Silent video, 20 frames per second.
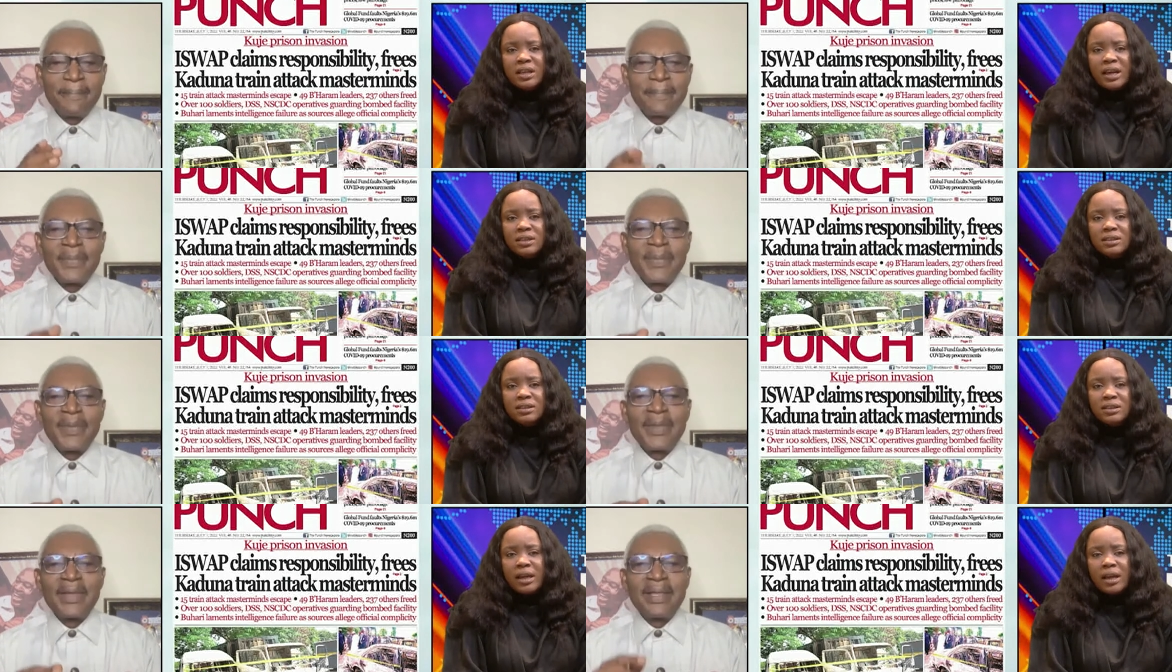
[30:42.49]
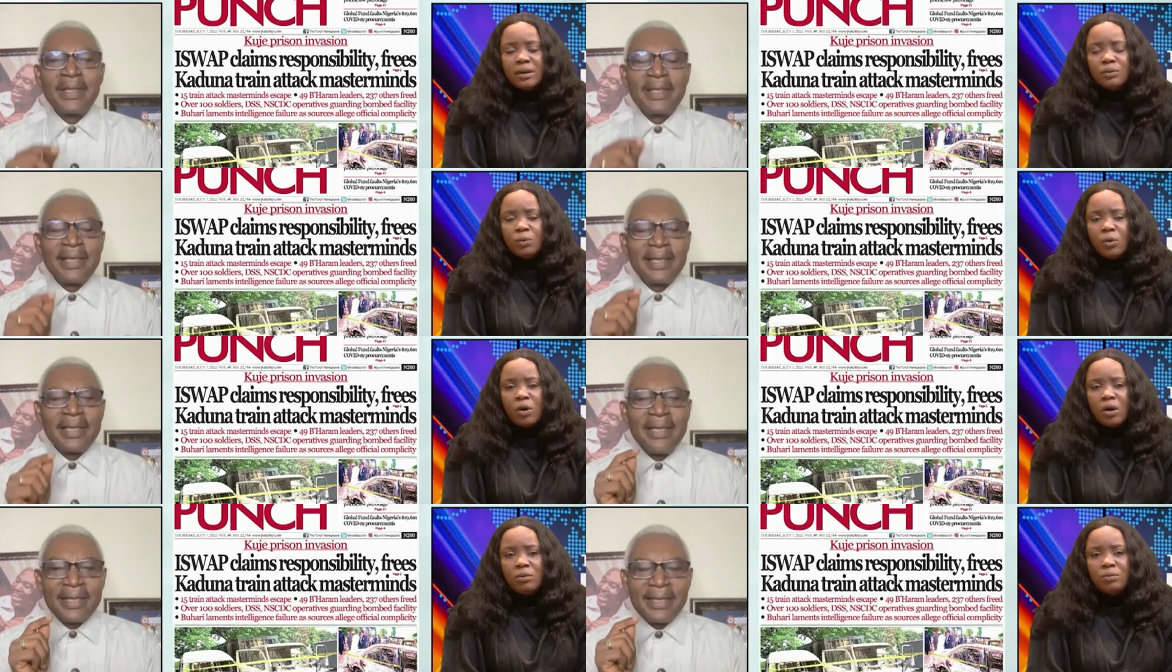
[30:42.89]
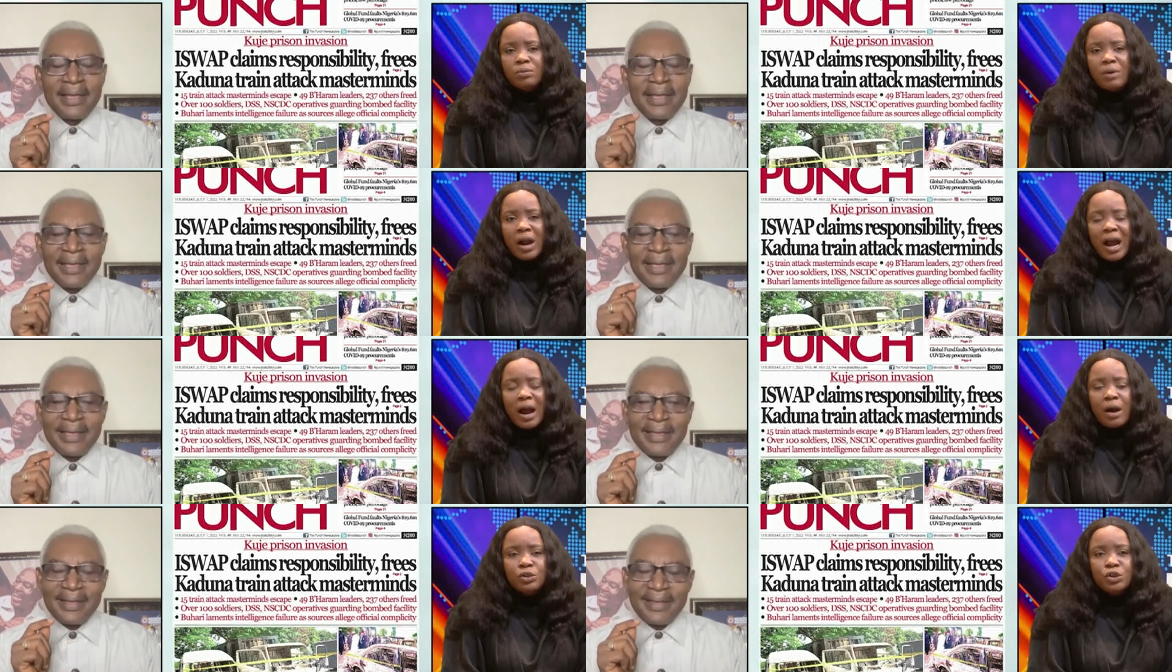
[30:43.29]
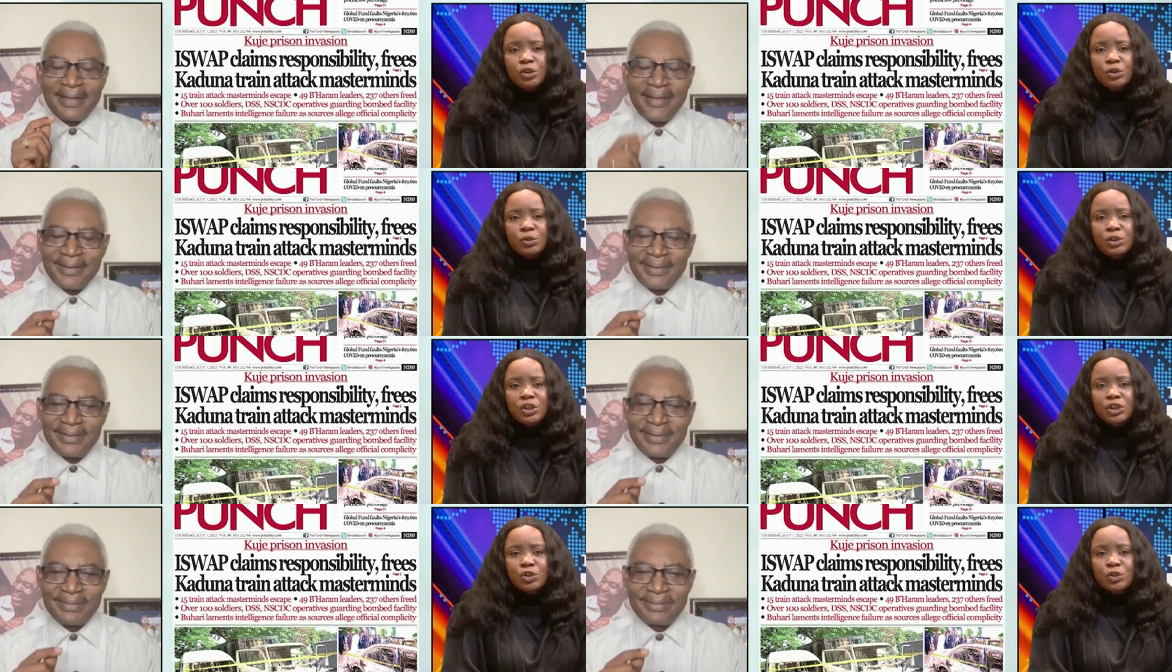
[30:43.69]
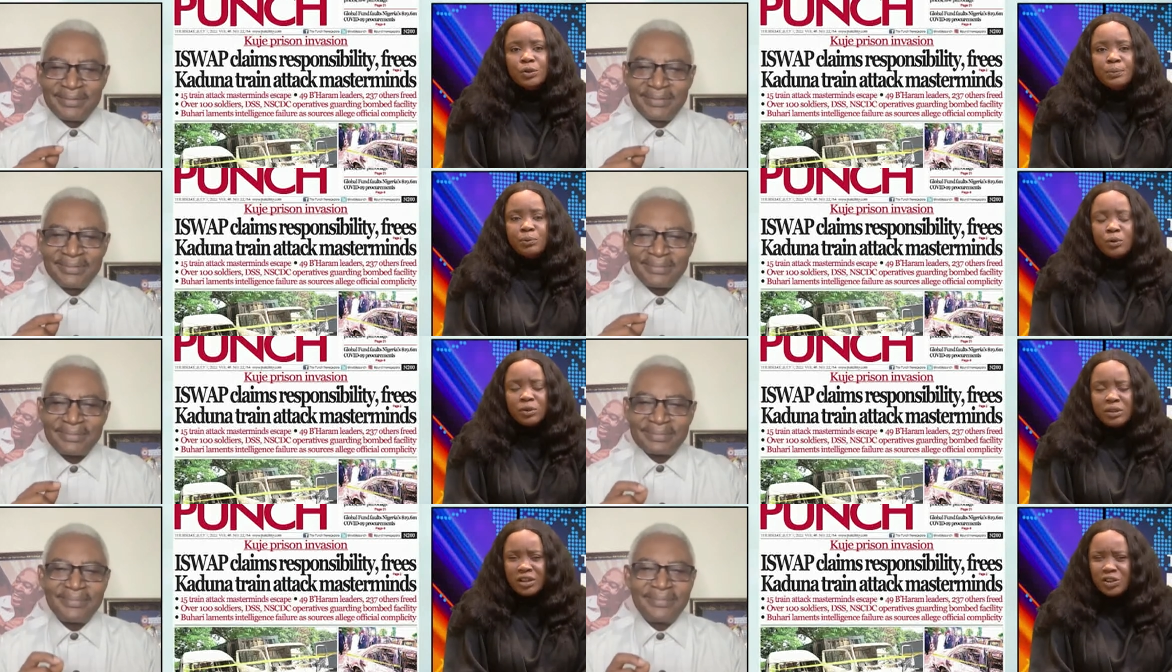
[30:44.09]
Speaker 1: then, then what, how do you
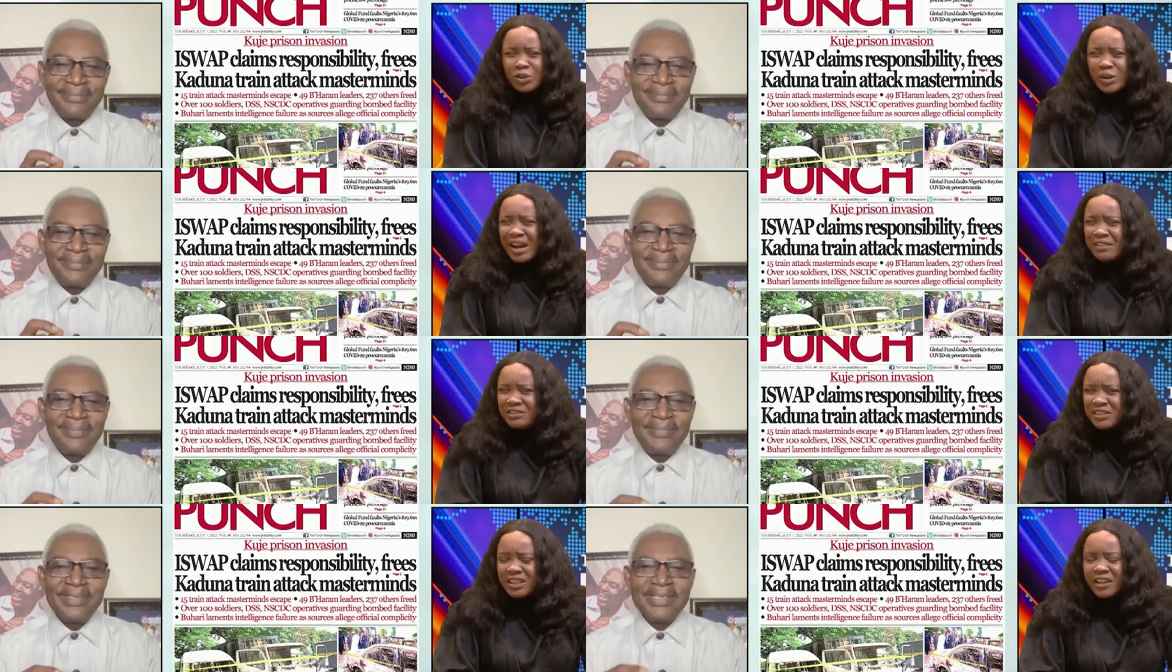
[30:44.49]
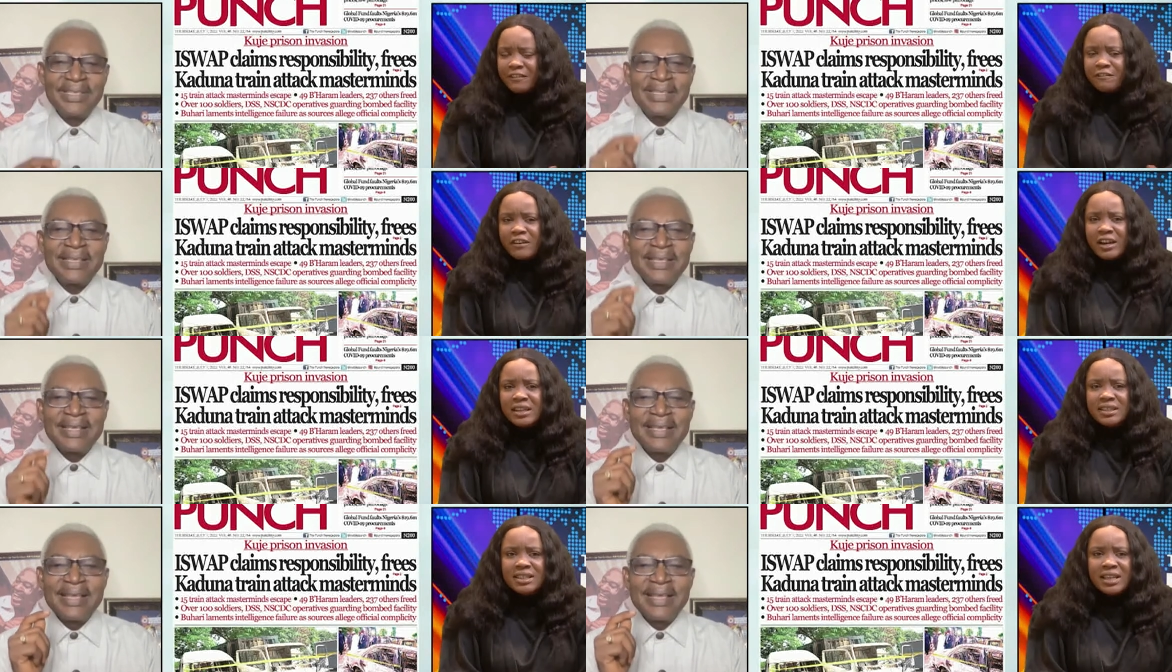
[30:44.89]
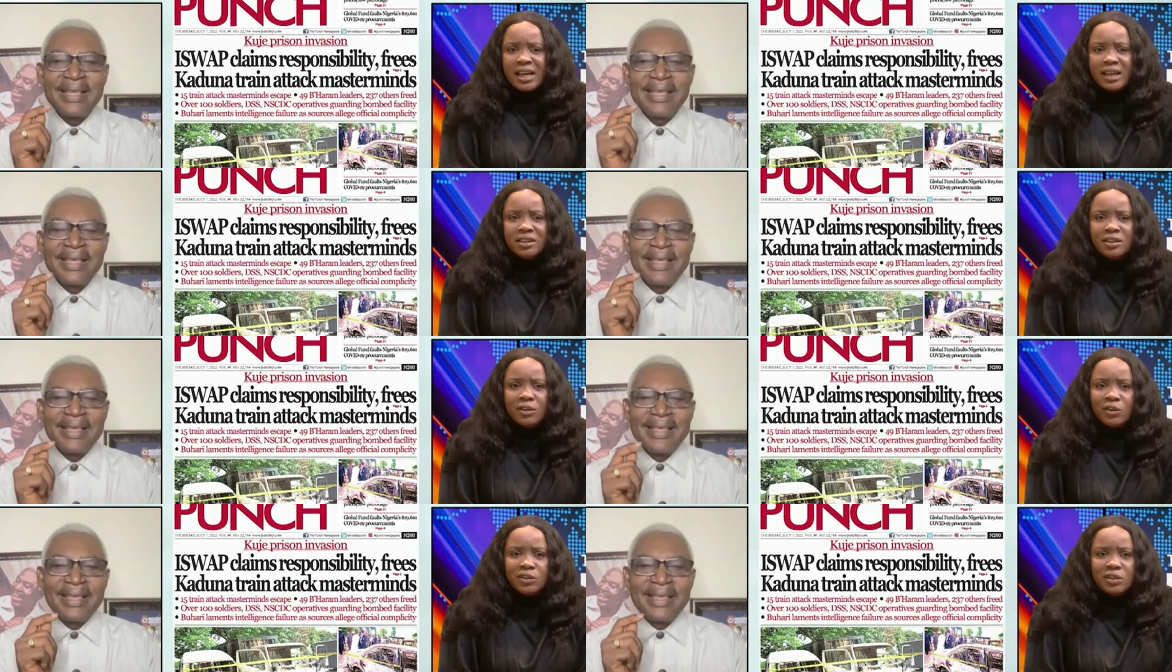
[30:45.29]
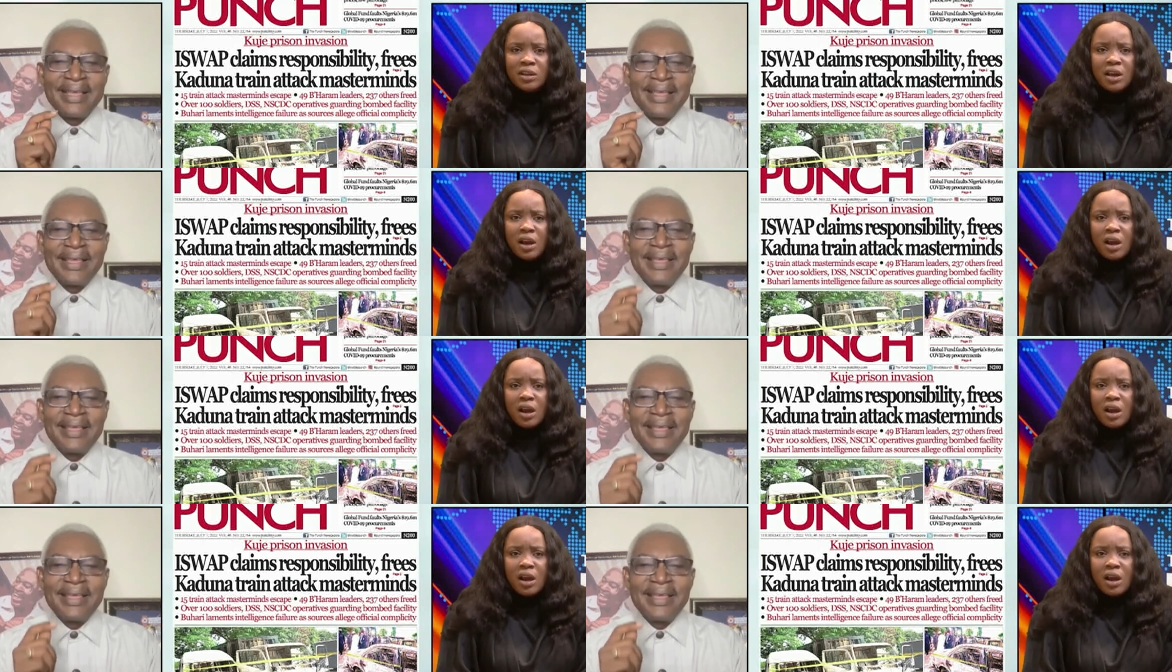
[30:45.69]
distribute that? You have different sectors.